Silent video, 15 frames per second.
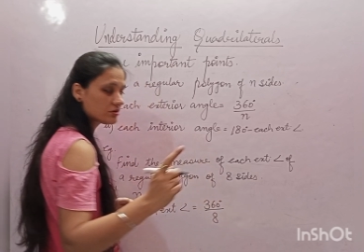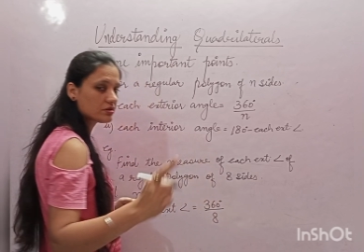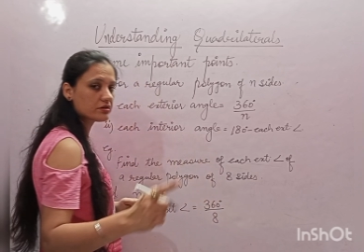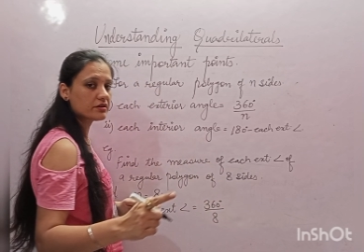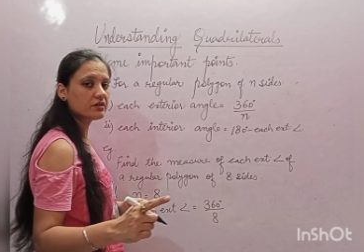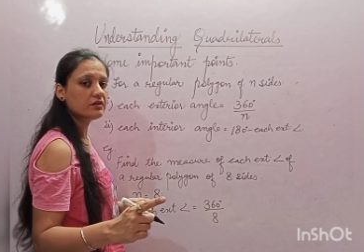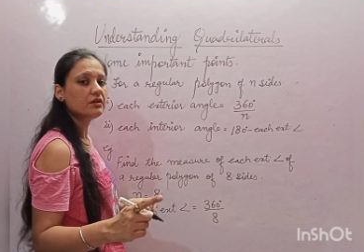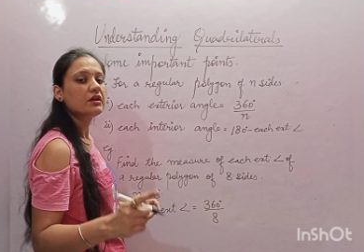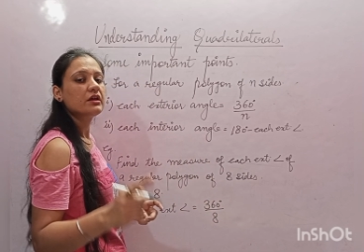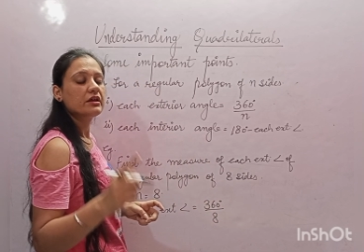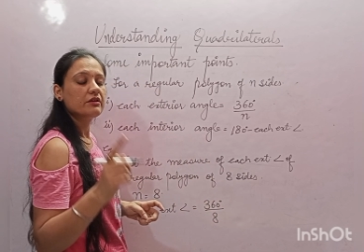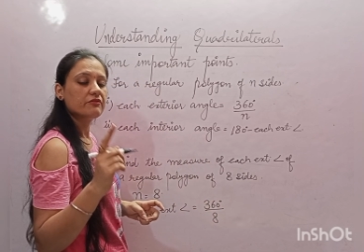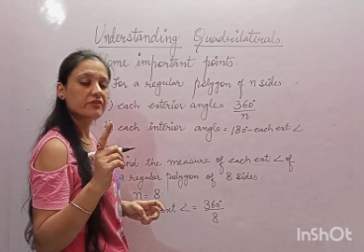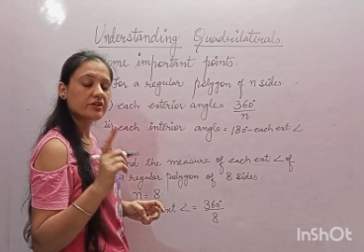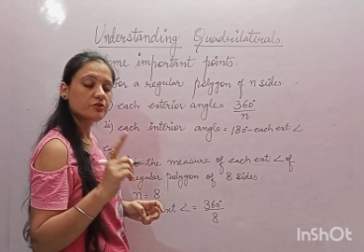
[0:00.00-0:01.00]
children,
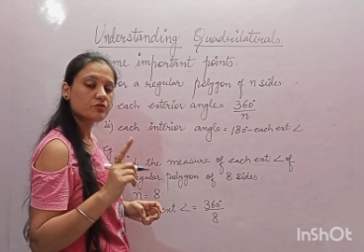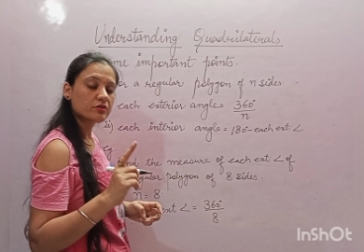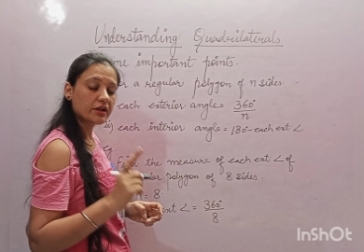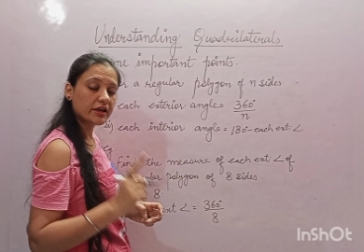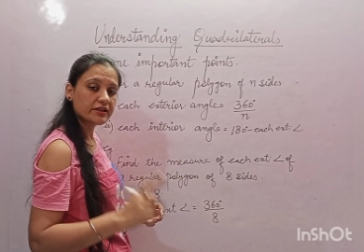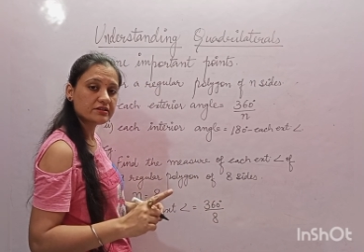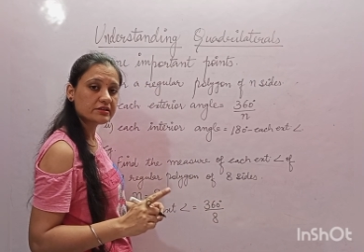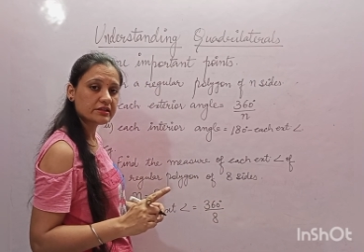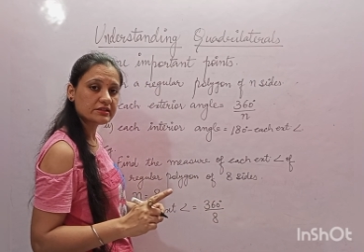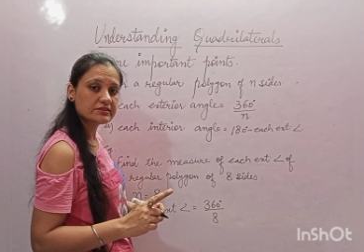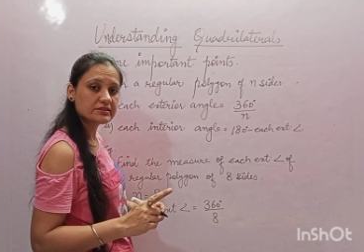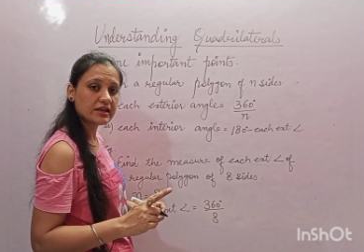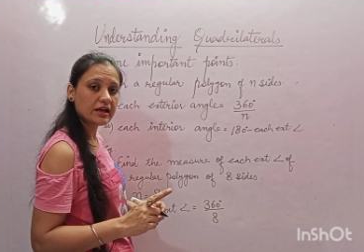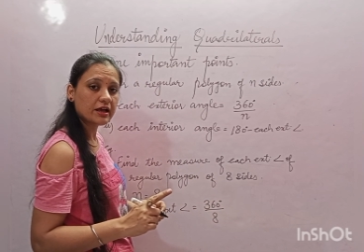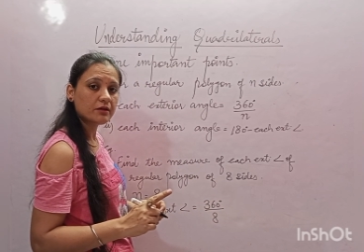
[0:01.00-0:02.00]
when you write
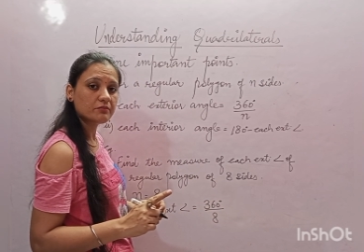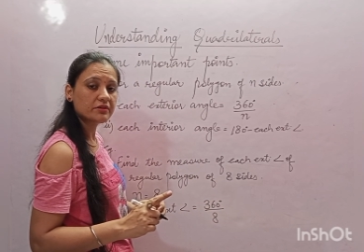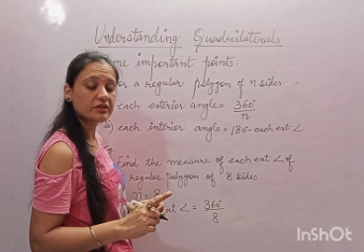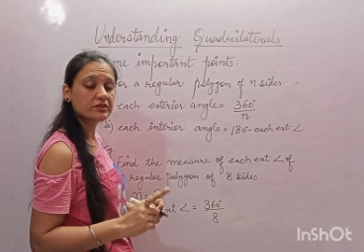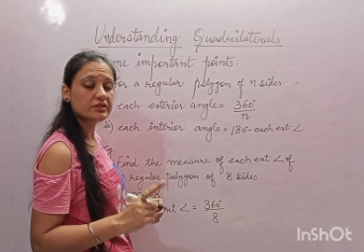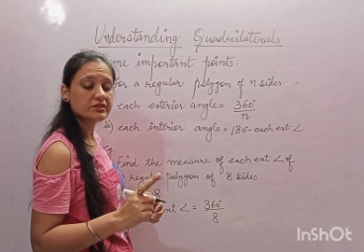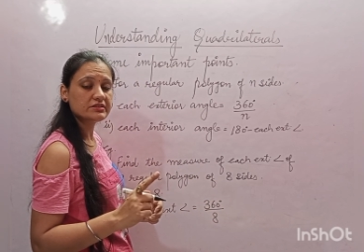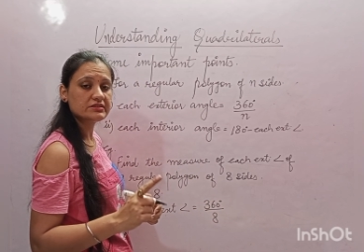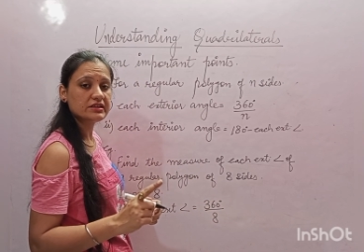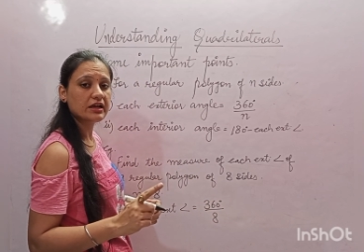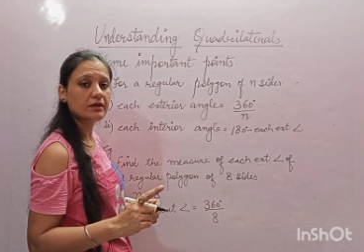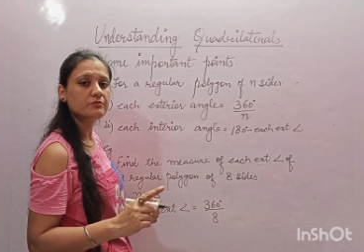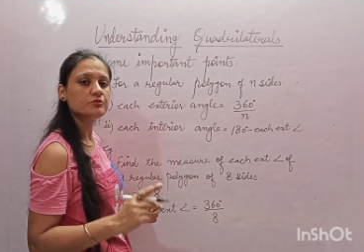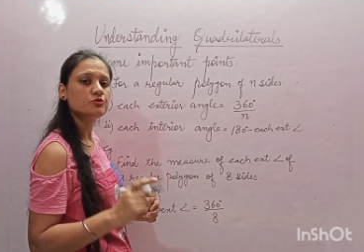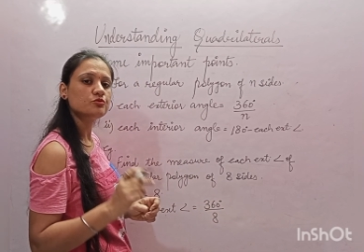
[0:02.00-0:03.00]
exam, in the
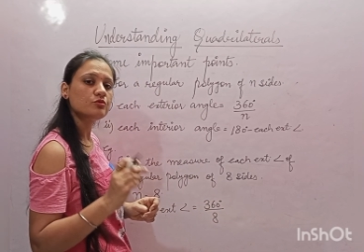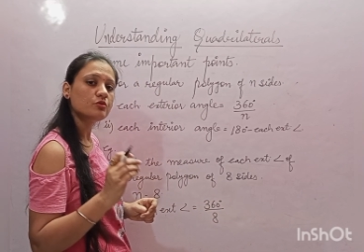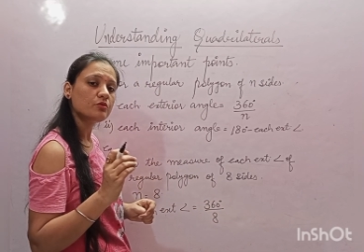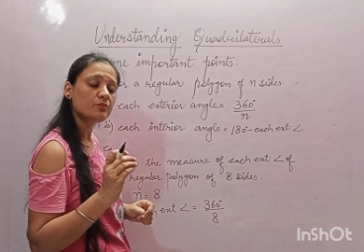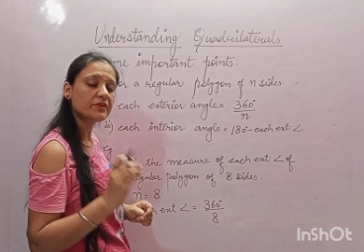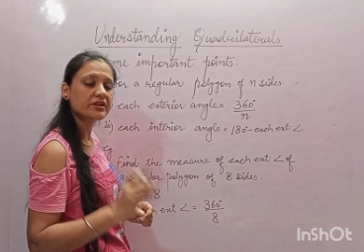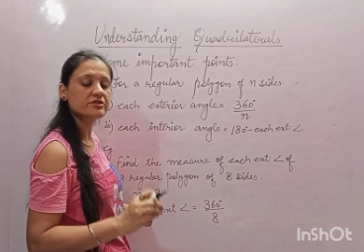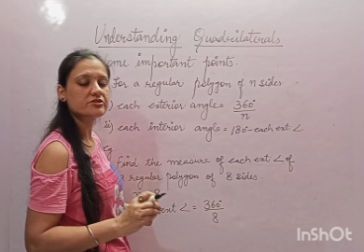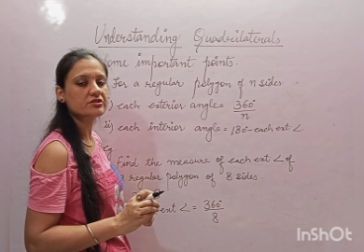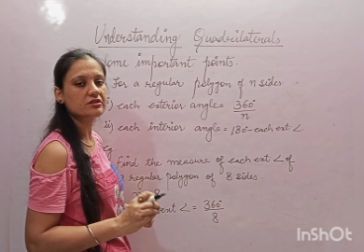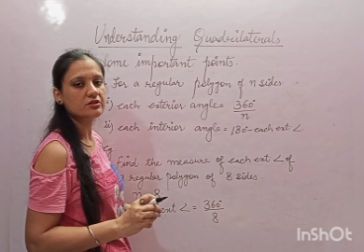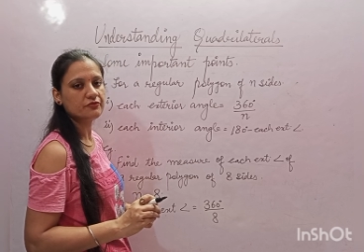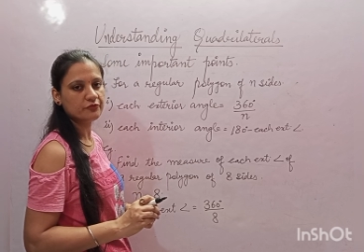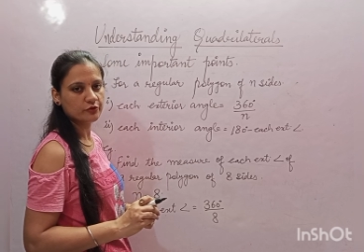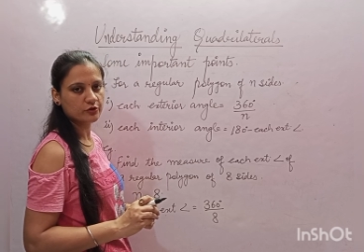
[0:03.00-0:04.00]
exam do
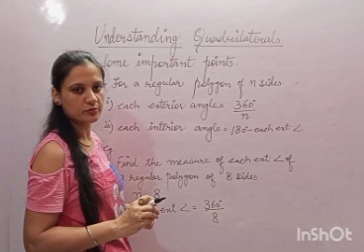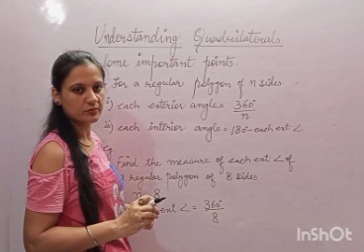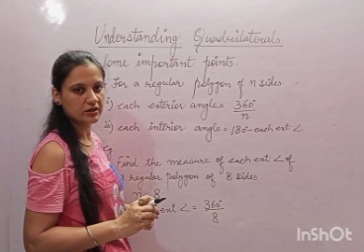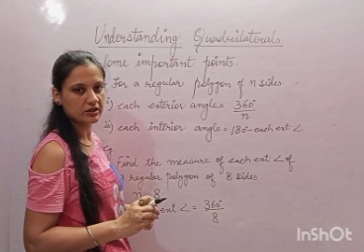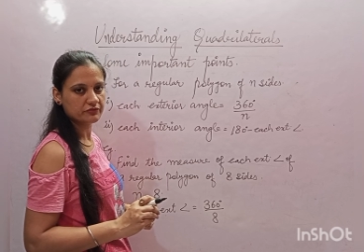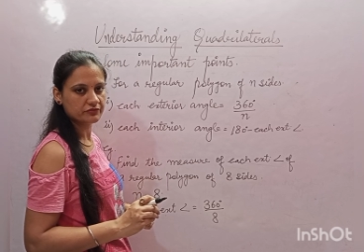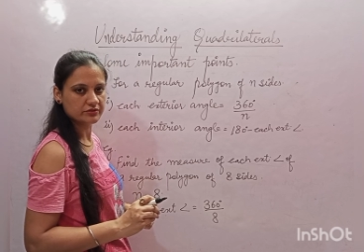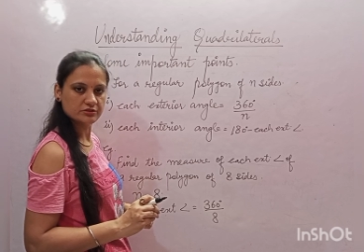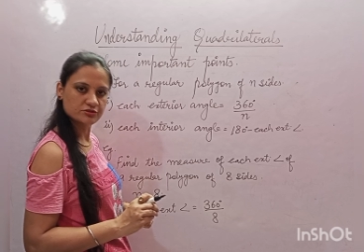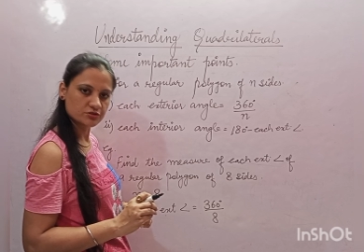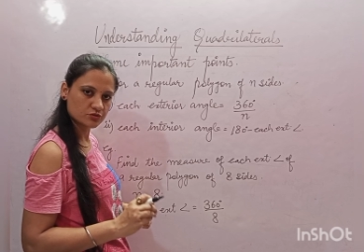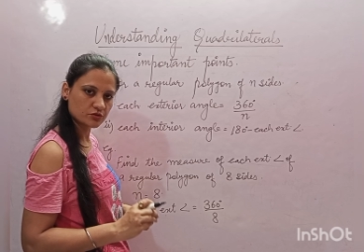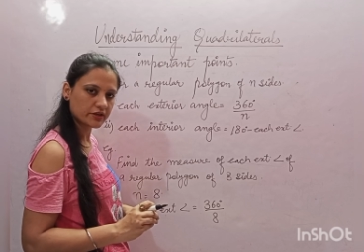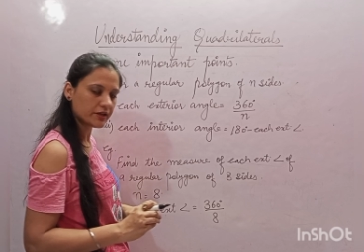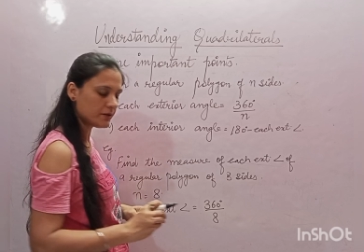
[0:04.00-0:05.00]
mention the formula first,
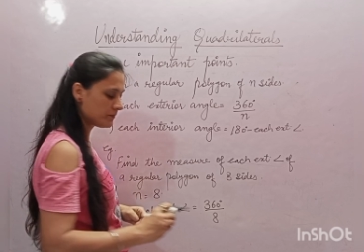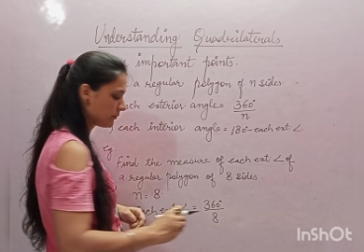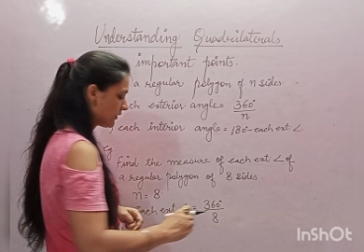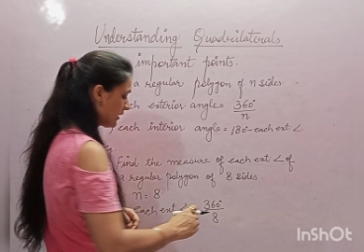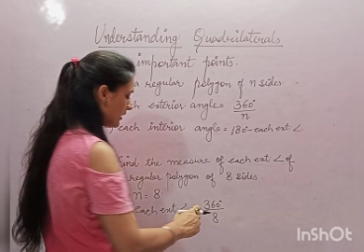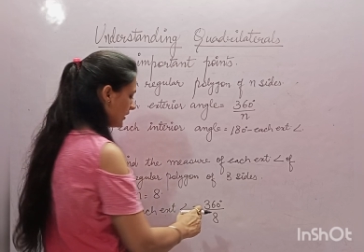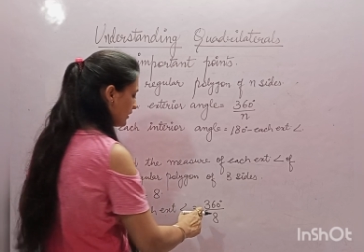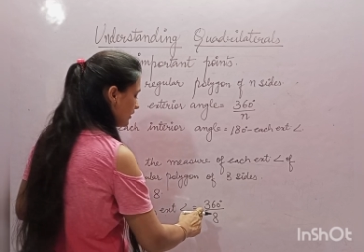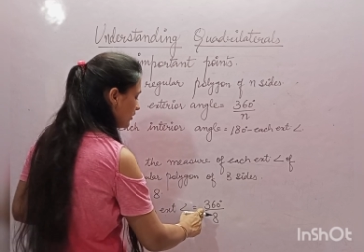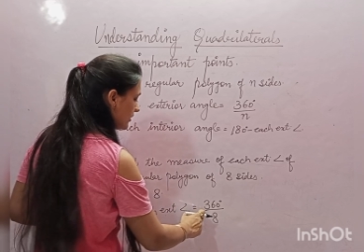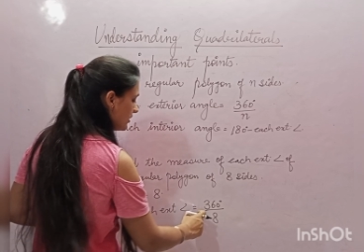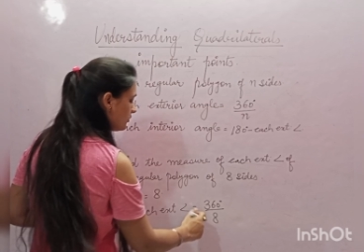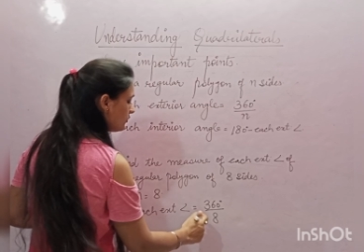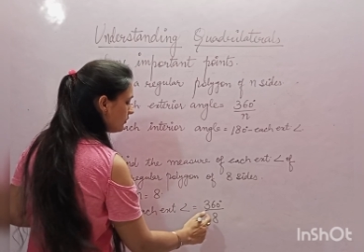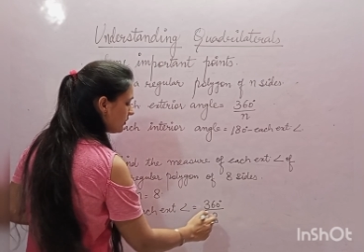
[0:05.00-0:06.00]
okay? Now
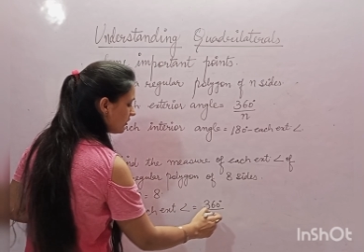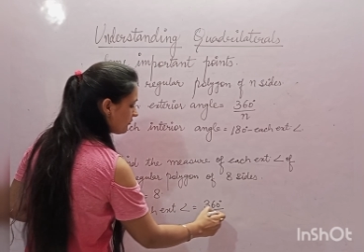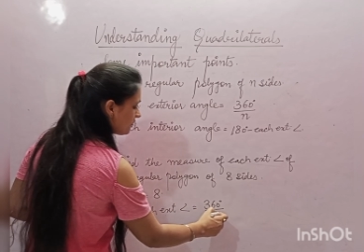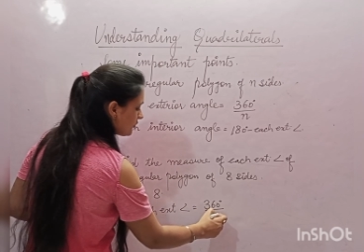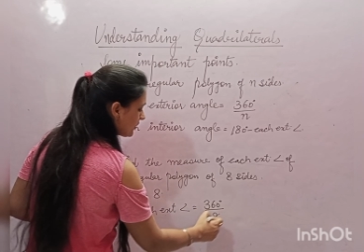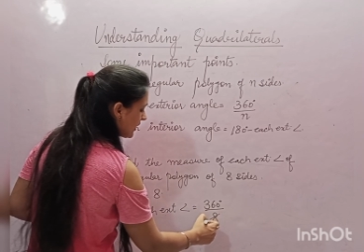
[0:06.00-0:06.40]
if you